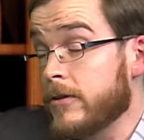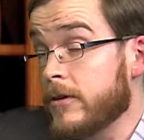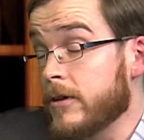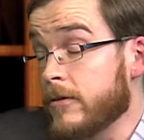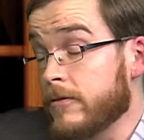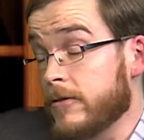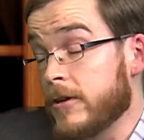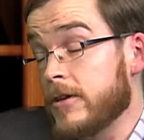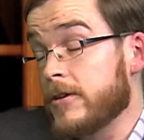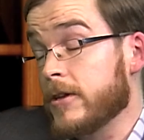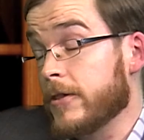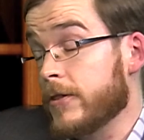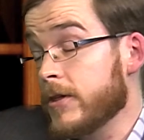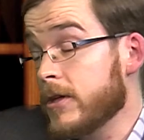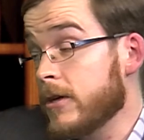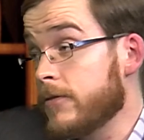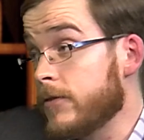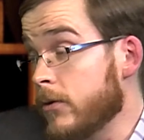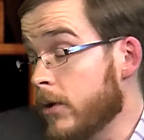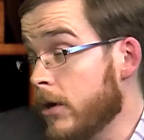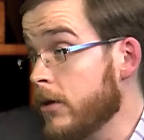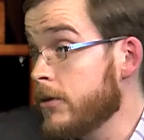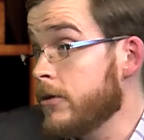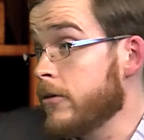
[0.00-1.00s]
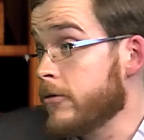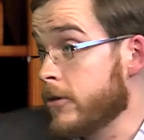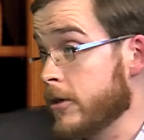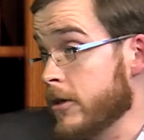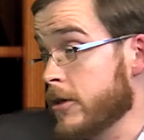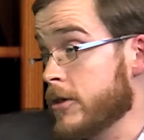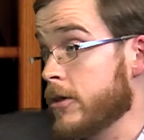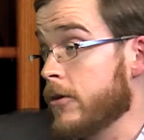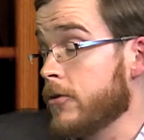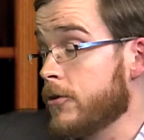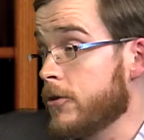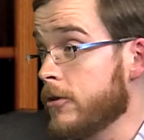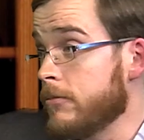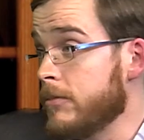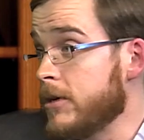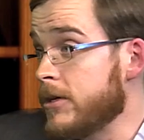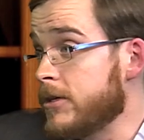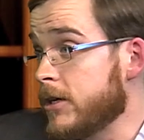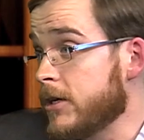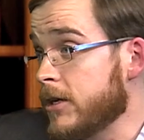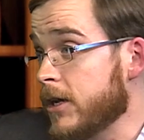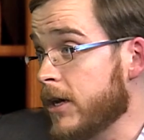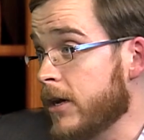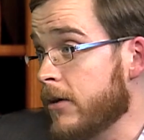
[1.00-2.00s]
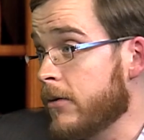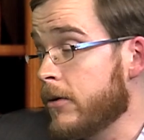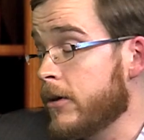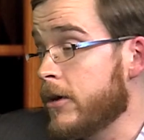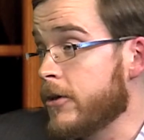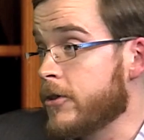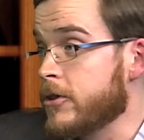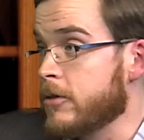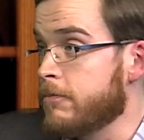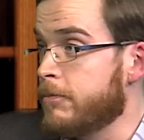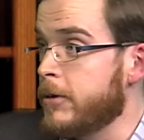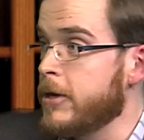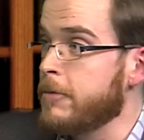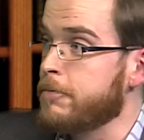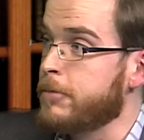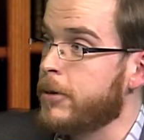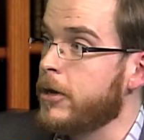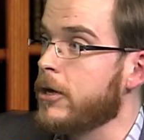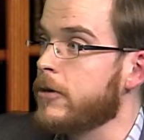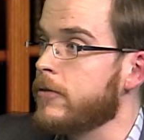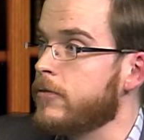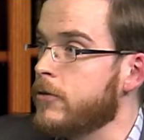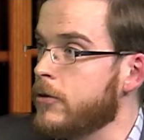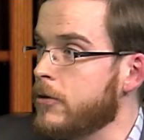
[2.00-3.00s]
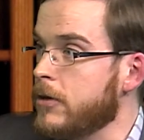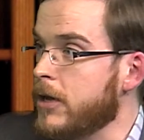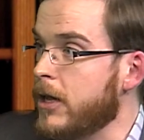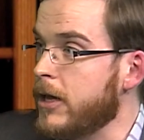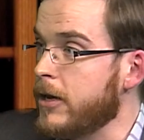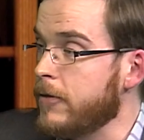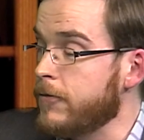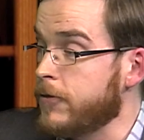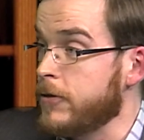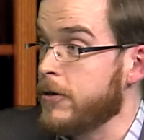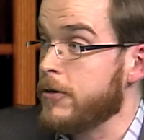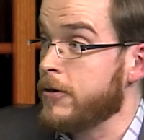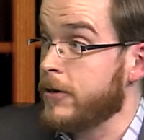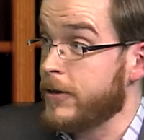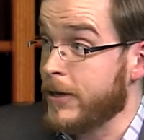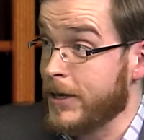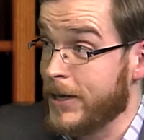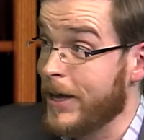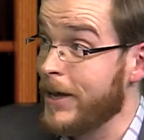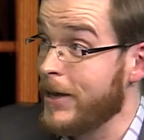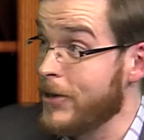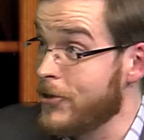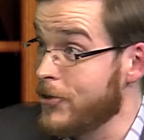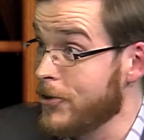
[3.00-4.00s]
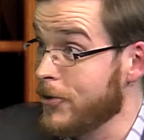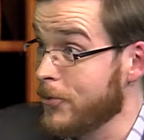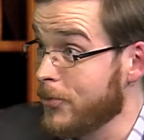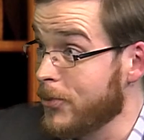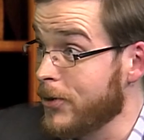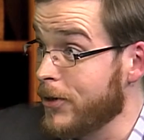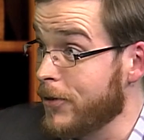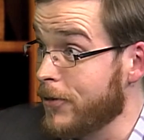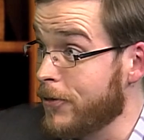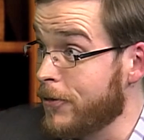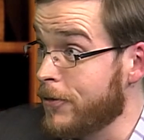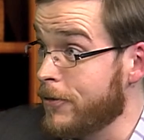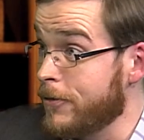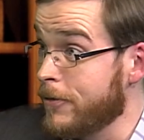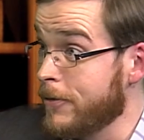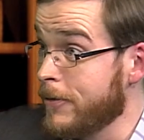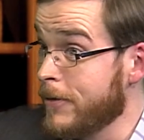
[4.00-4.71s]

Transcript: indeed, I think if you aren't using social media now, it's a big part of your life that you're not engaging with